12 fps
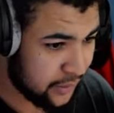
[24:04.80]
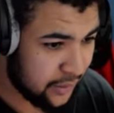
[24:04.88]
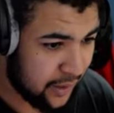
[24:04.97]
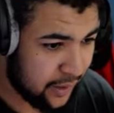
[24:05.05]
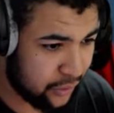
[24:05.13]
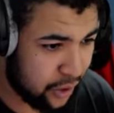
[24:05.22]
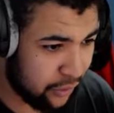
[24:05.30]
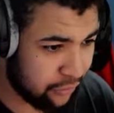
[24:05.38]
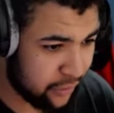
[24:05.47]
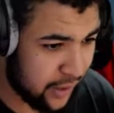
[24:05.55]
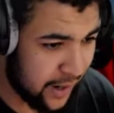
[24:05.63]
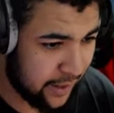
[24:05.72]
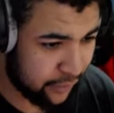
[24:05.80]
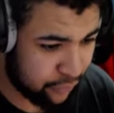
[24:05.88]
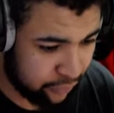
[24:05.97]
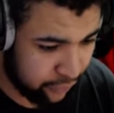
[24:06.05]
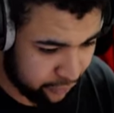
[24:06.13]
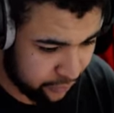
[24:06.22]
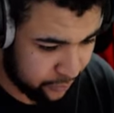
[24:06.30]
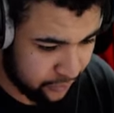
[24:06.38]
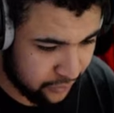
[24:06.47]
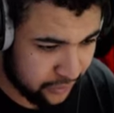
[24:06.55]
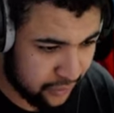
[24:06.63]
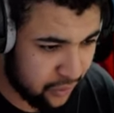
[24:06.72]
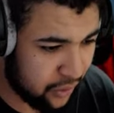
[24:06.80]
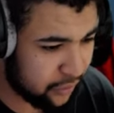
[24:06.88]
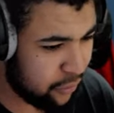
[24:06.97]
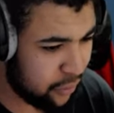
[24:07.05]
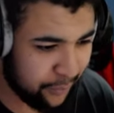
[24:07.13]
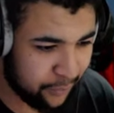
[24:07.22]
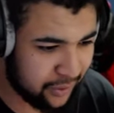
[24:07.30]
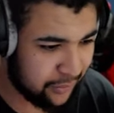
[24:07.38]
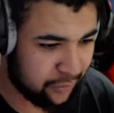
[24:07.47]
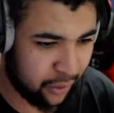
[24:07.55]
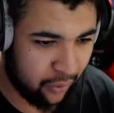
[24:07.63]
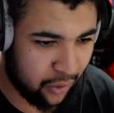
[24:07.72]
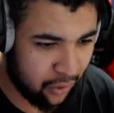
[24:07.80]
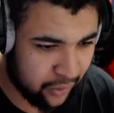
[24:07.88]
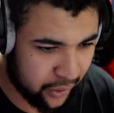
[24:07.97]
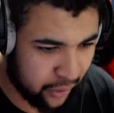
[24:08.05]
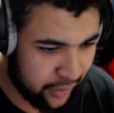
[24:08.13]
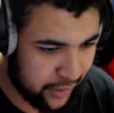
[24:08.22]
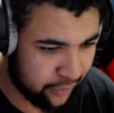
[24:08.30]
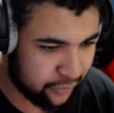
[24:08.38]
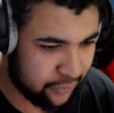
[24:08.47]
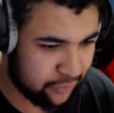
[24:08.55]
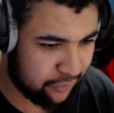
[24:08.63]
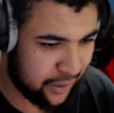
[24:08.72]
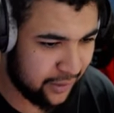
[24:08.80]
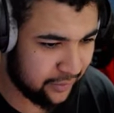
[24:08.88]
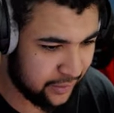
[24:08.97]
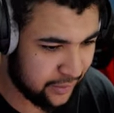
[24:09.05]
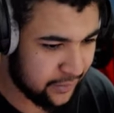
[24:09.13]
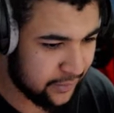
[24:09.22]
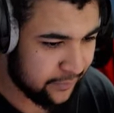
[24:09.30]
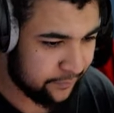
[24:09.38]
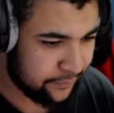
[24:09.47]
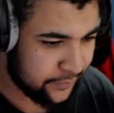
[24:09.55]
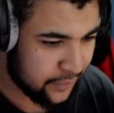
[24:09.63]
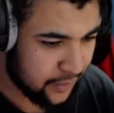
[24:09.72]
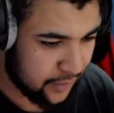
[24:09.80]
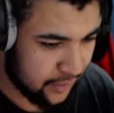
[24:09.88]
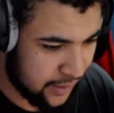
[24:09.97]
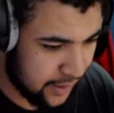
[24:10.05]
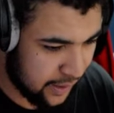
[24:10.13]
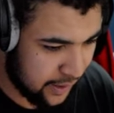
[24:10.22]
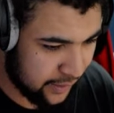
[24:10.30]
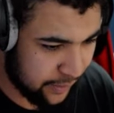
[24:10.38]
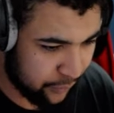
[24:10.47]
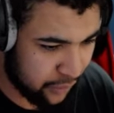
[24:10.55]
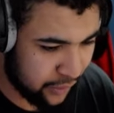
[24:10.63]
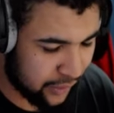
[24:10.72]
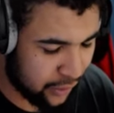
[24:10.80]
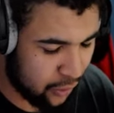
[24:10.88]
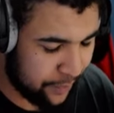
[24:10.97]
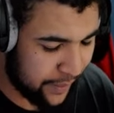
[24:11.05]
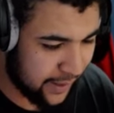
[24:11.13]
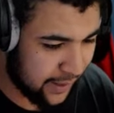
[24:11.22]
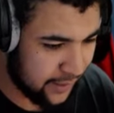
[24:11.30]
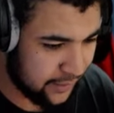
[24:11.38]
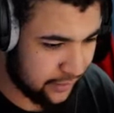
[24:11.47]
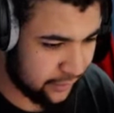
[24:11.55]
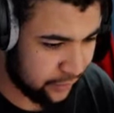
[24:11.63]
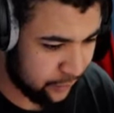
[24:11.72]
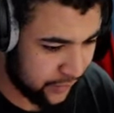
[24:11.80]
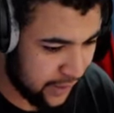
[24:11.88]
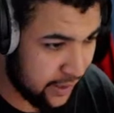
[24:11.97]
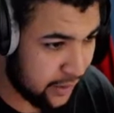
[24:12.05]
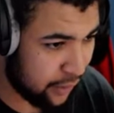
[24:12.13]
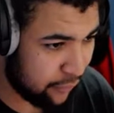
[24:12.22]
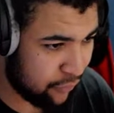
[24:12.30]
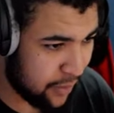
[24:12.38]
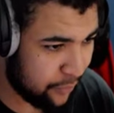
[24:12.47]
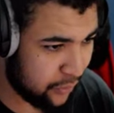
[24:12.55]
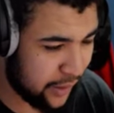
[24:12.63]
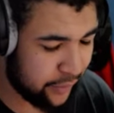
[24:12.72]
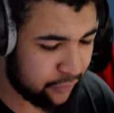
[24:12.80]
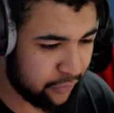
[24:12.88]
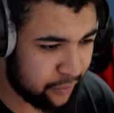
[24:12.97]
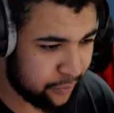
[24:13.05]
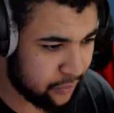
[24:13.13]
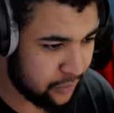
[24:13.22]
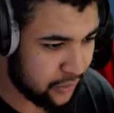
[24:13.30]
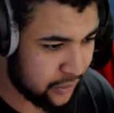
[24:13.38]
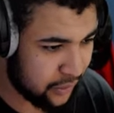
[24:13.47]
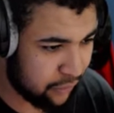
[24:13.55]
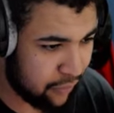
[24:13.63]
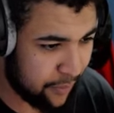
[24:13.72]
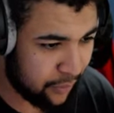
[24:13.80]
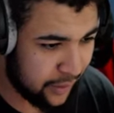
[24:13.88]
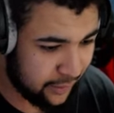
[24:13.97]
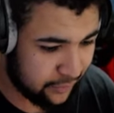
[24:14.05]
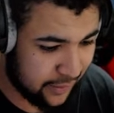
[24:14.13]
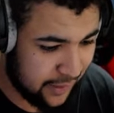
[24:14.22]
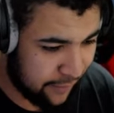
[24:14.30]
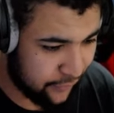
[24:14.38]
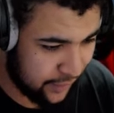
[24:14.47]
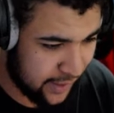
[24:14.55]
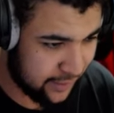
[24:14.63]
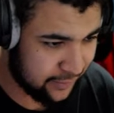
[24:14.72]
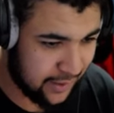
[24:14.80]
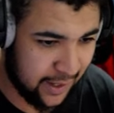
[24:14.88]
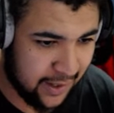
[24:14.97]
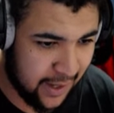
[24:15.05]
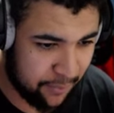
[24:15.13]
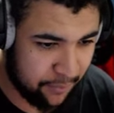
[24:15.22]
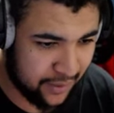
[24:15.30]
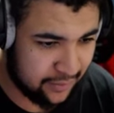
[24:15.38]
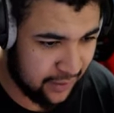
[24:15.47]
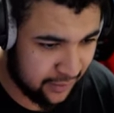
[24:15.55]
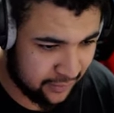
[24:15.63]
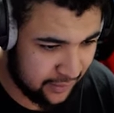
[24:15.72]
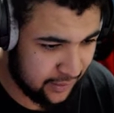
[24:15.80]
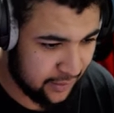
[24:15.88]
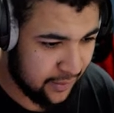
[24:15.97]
A Tundra and a Crucible. God, Crucible seems so long ago now. It's crazy. Uh, then we've got another gold pack here. Let's see what we get. A Rumble and a Crucible. The Rumble is Kevin Nash, aka Big Sexy.